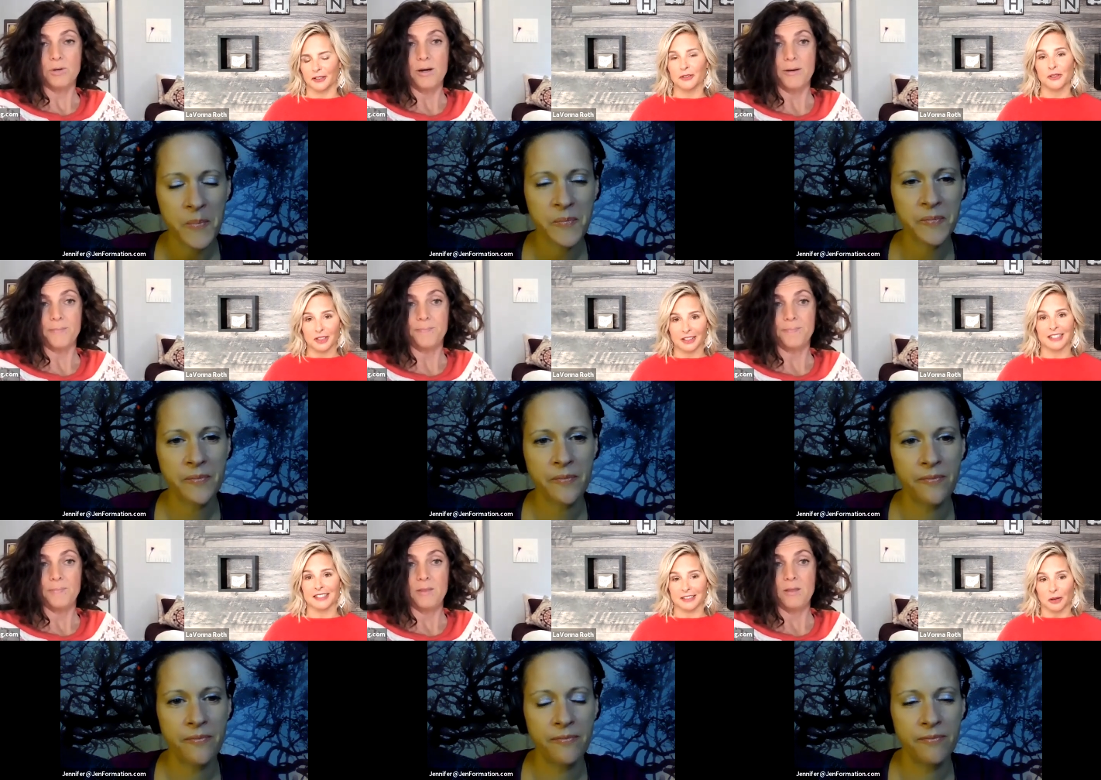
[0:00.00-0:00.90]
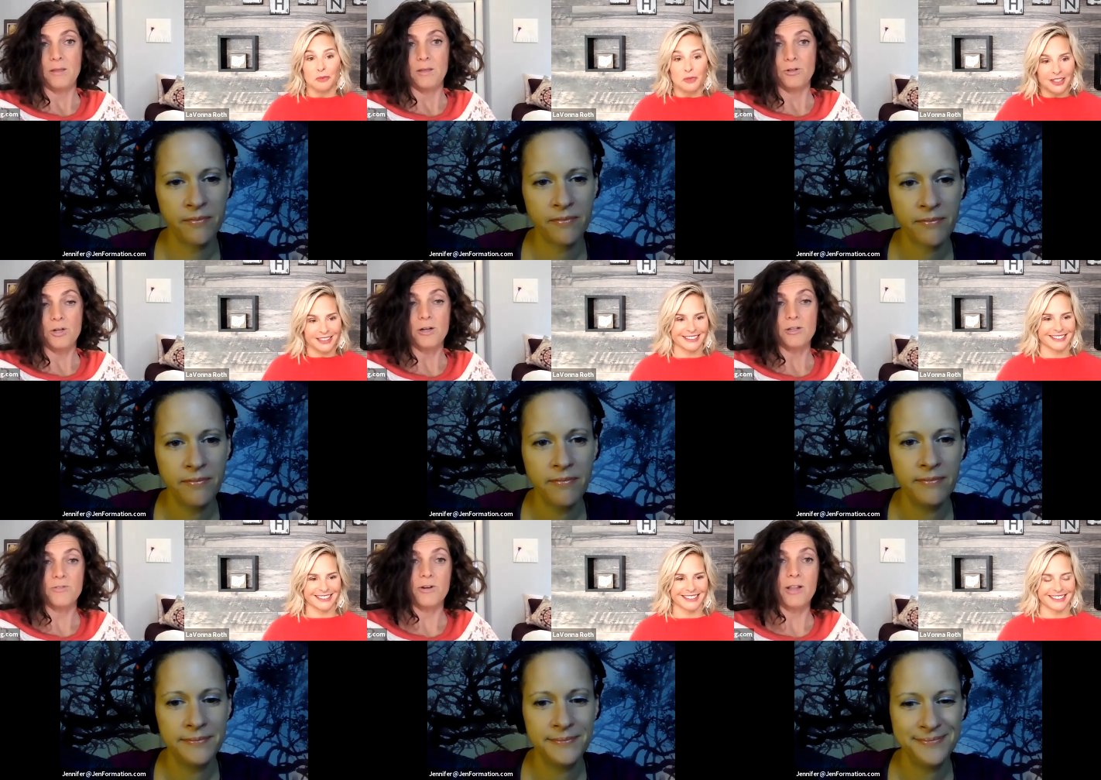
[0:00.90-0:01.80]
Speaker 1: um, sorry. Your
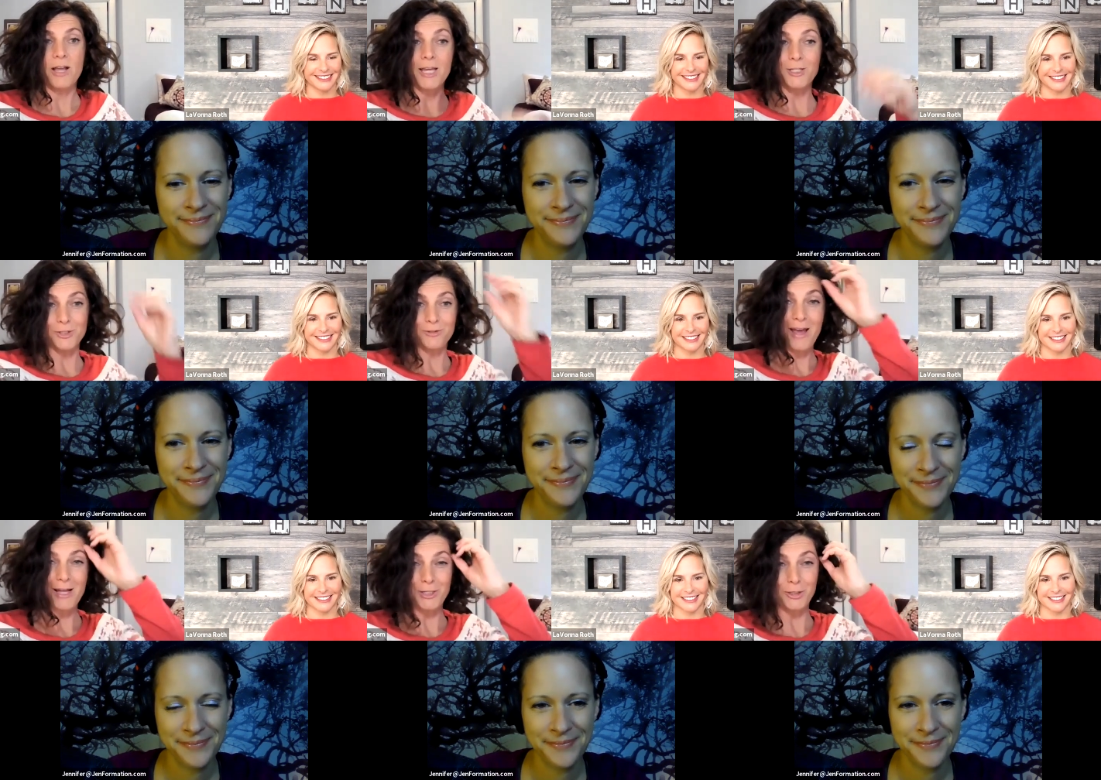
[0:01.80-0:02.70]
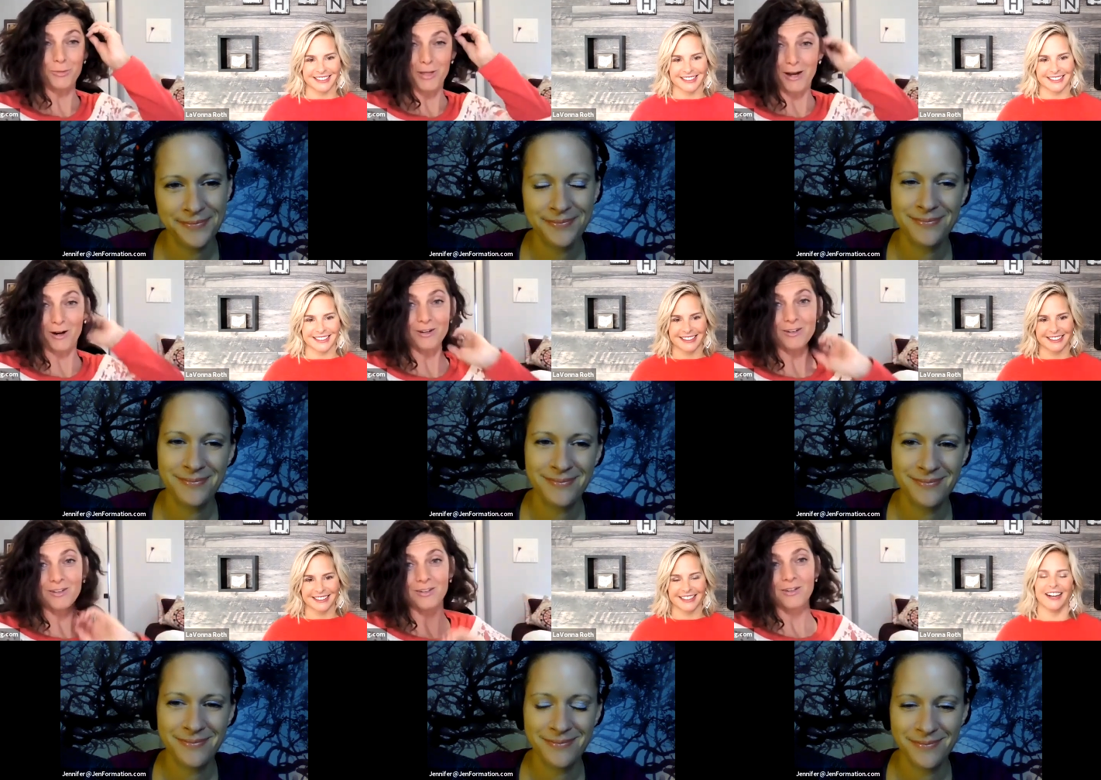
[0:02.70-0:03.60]
daughter's very lucky to have had you there
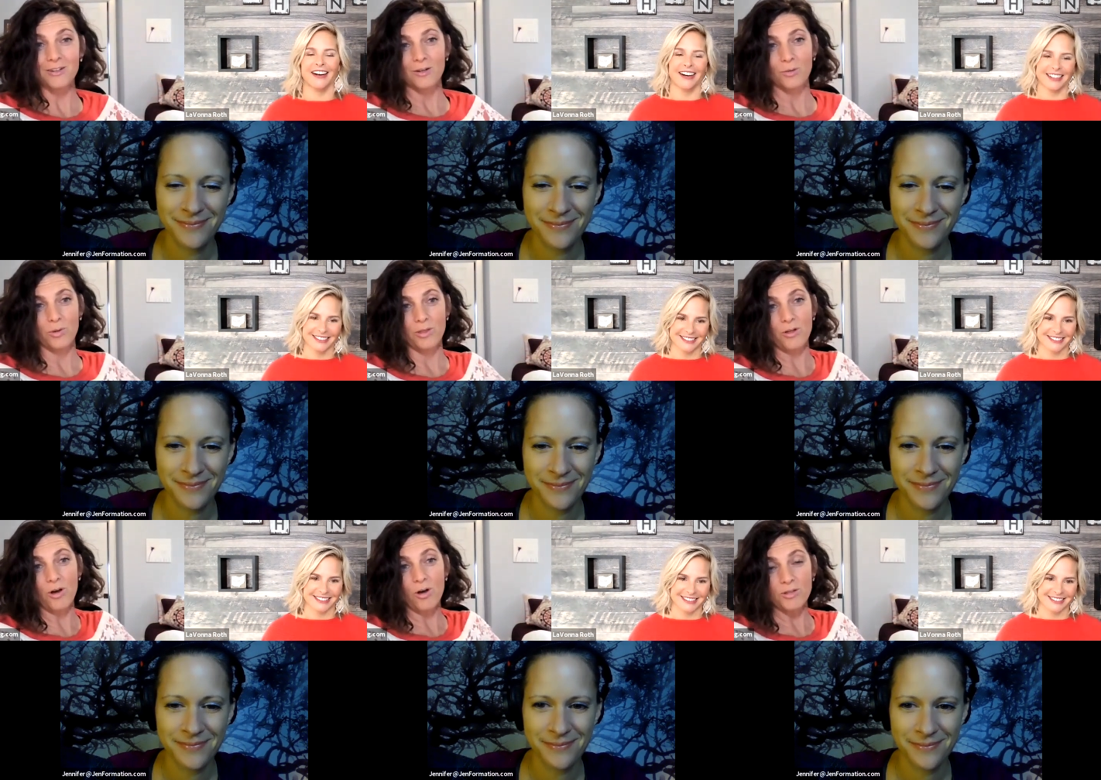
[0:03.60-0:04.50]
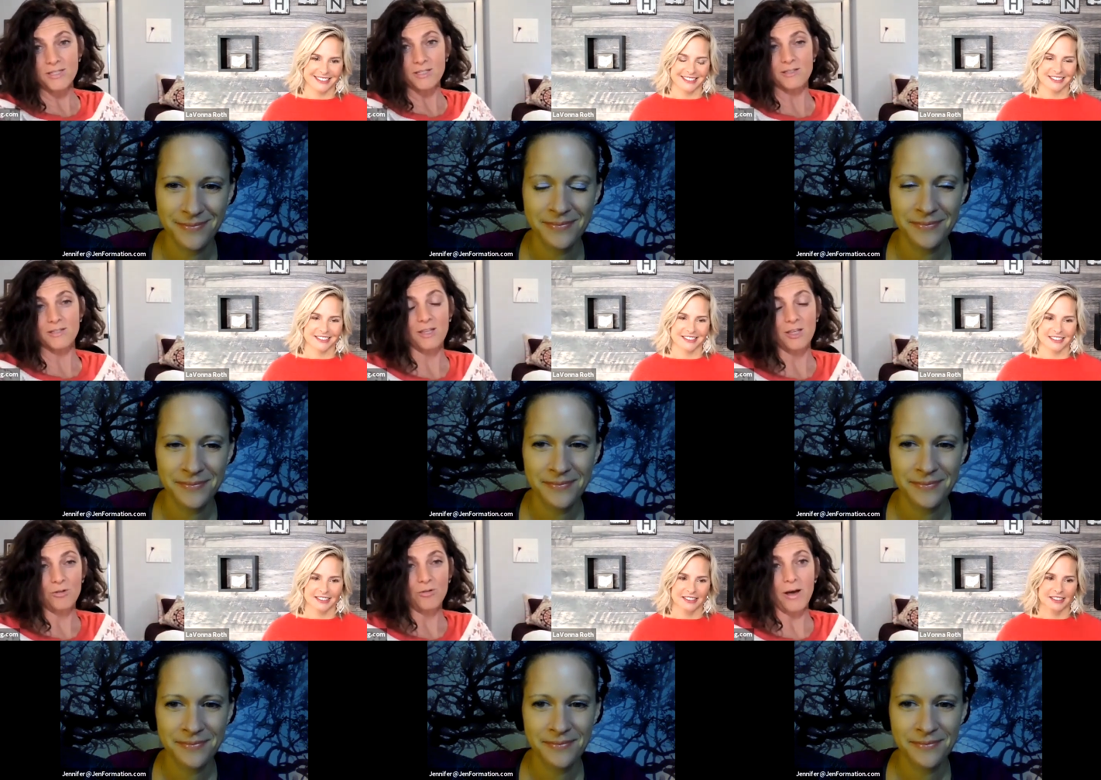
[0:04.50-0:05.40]
with all
Speaker 2: the skill set that
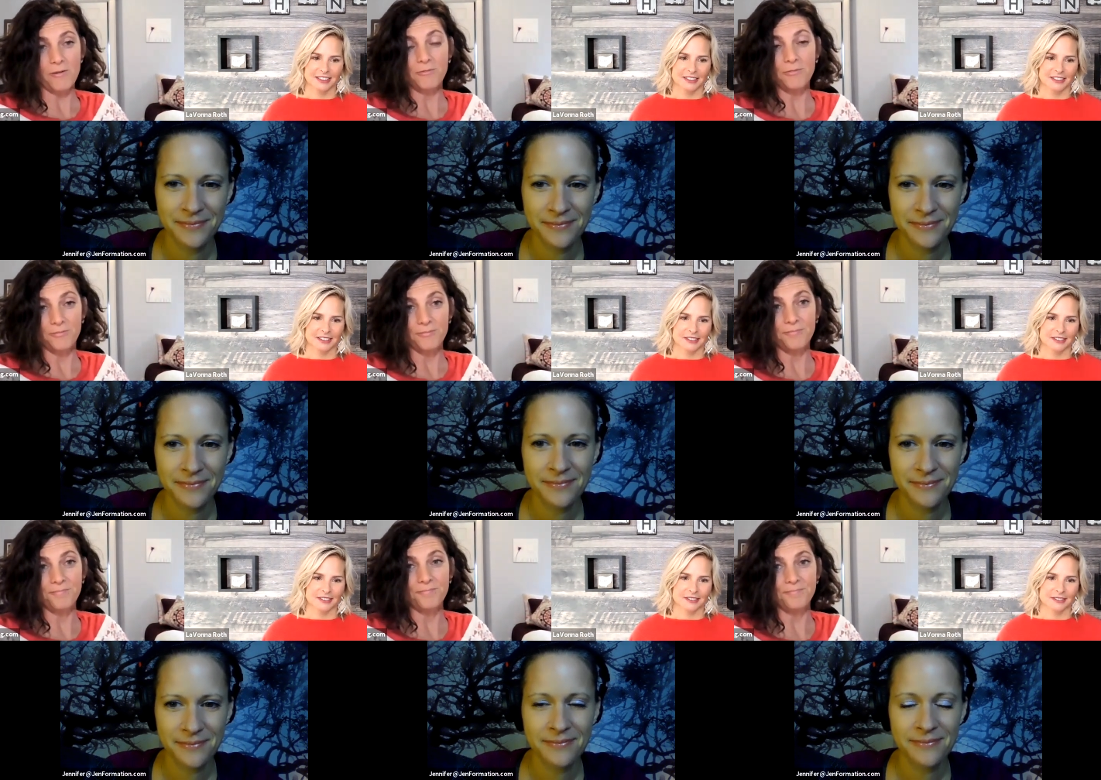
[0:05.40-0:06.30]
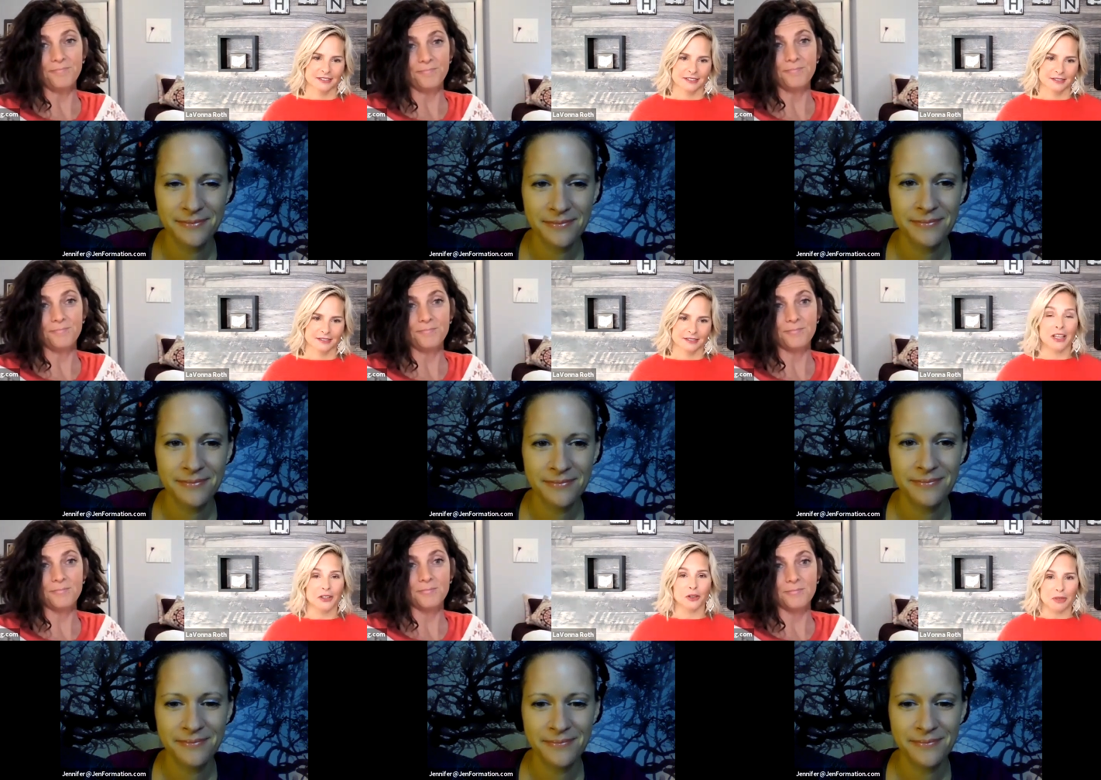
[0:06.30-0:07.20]
you have. Well, thank
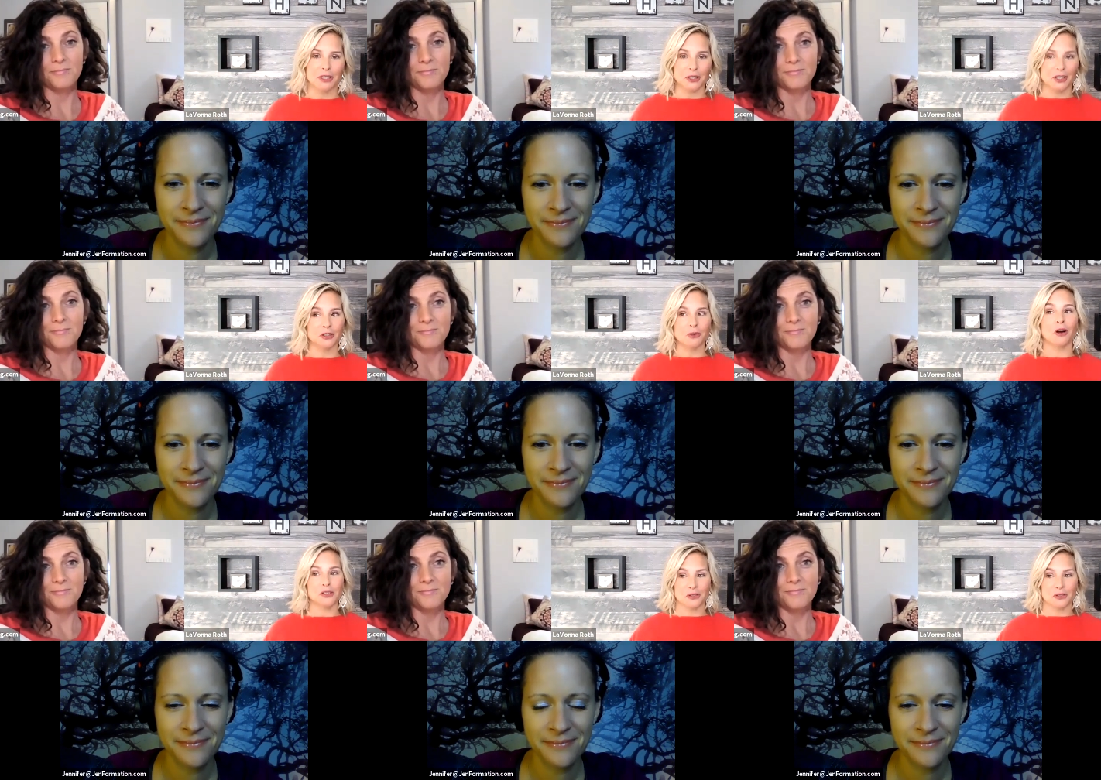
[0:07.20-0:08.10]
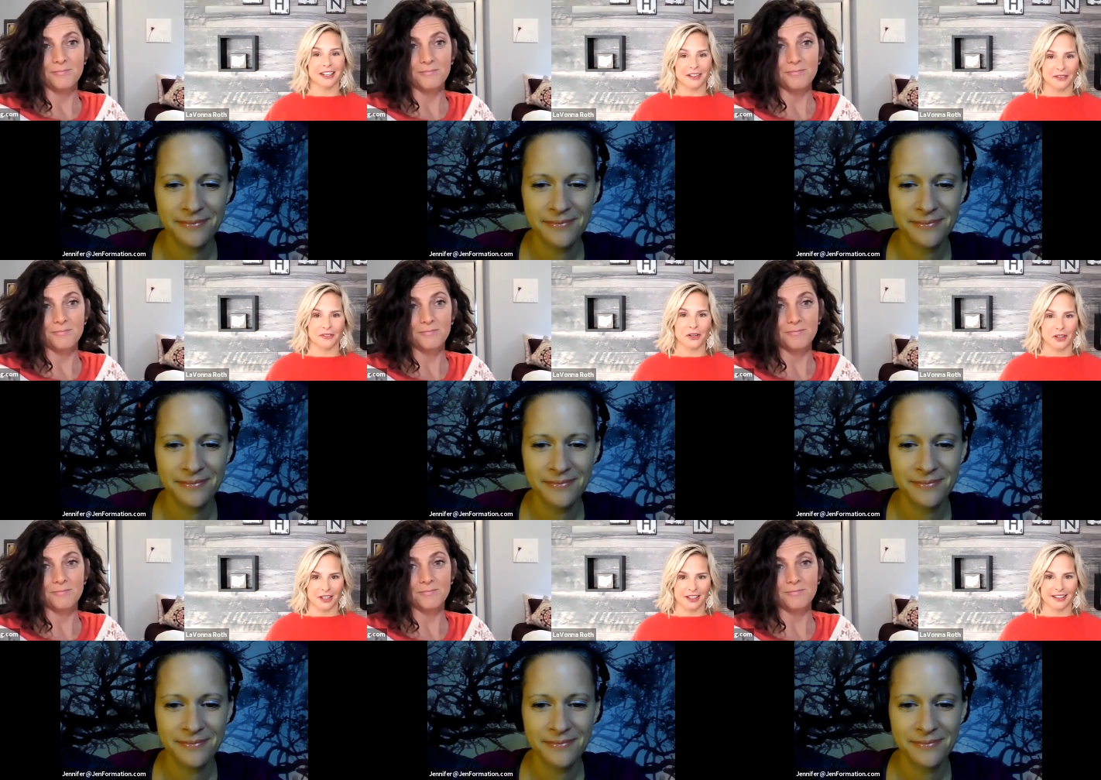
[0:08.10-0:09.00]
you. But you also said at the
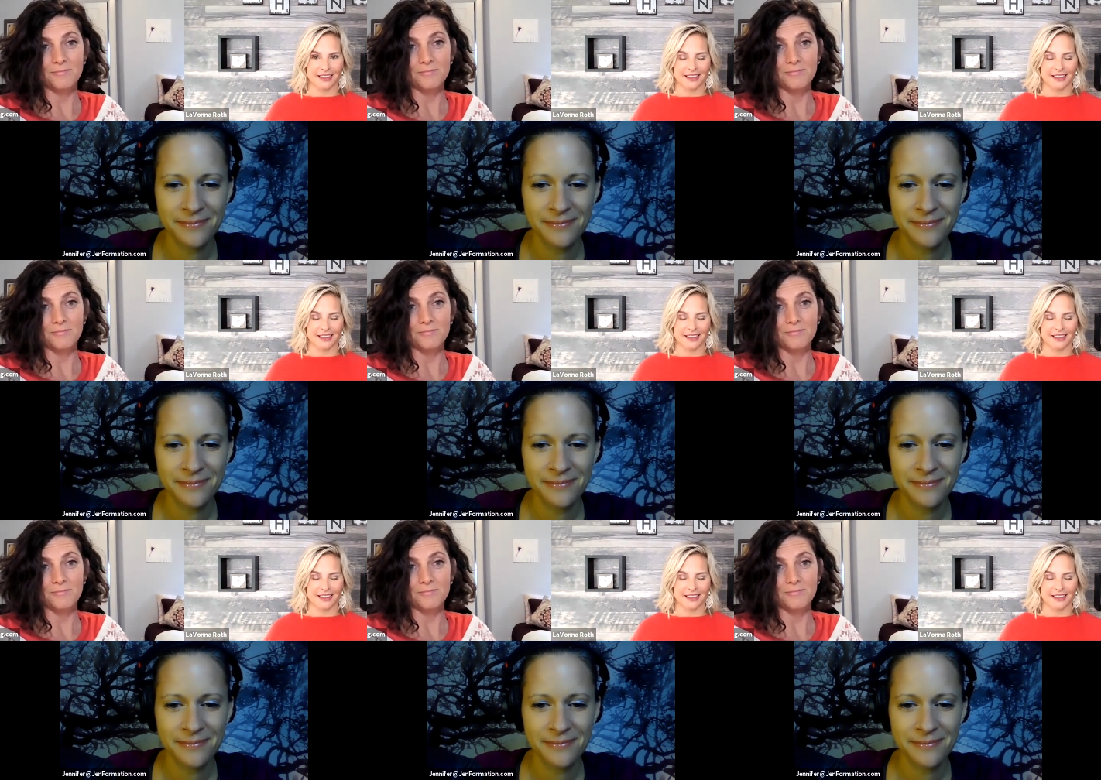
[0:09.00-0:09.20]
very